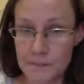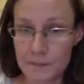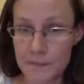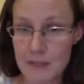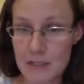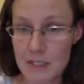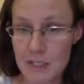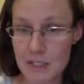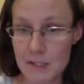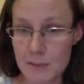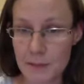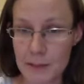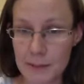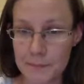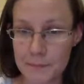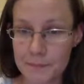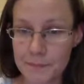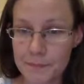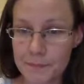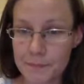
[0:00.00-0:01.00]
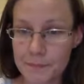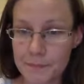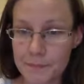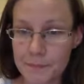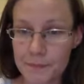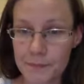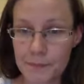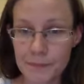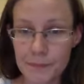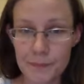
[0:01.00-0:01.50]
Excuse me.
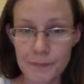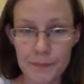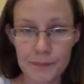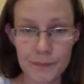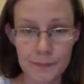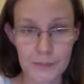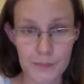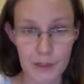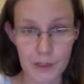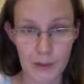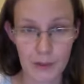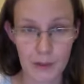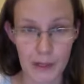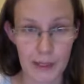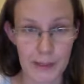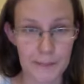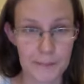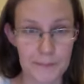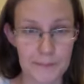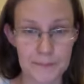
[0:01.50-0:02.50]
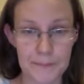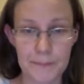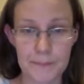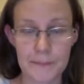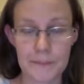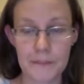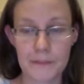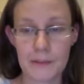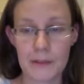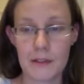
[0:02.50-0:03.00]
Okay.
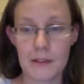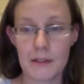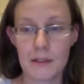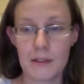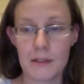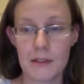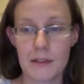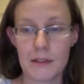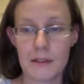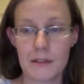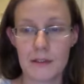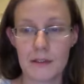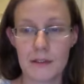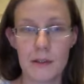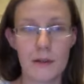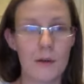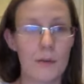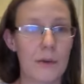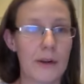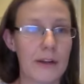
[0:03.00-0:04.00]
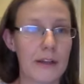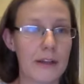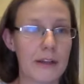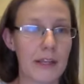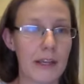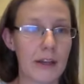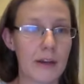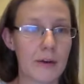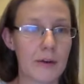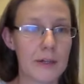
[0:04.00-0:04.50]
Oh, where did
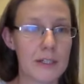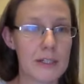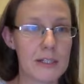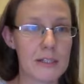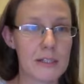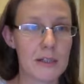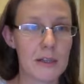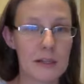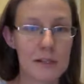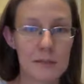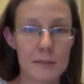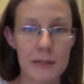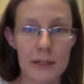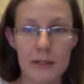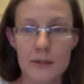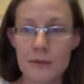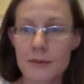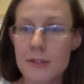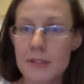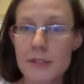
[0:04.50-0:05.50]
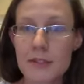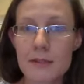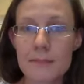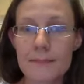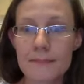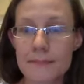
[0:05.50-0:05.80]
they go? I just lost my notes.